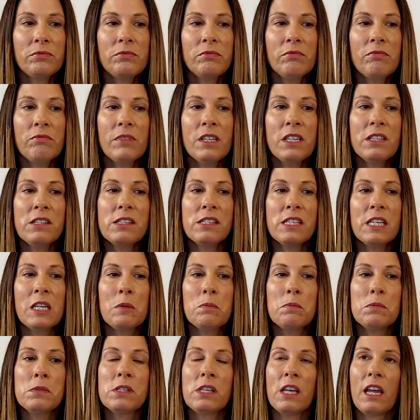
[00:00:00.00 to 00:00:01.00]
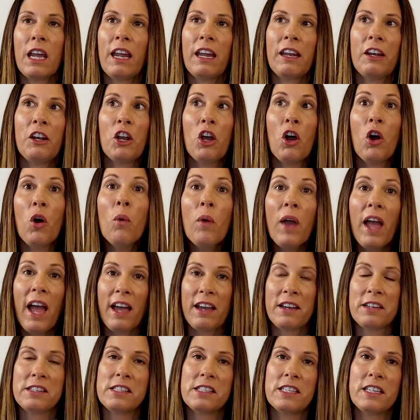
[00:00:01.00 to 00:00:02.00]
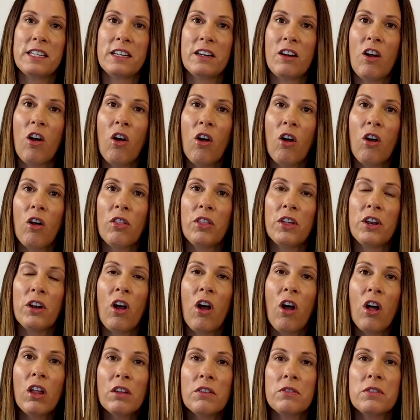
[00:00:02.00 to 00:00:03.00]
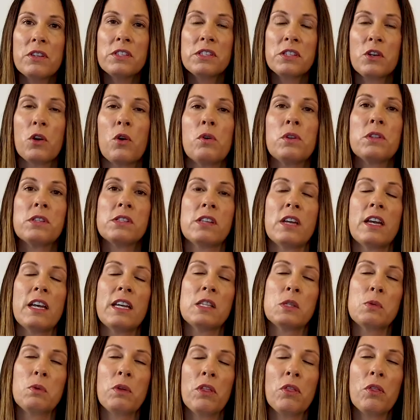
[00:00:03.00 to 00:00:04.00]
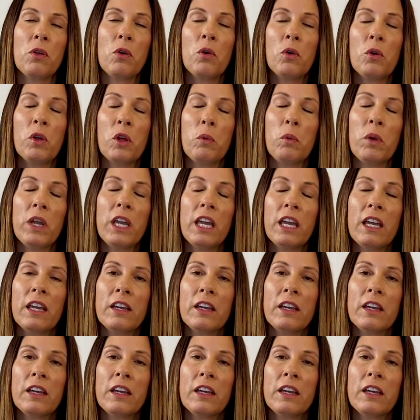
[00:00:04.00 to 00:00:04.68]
It seems like no accident at all that all of this coincides with the Holy Week.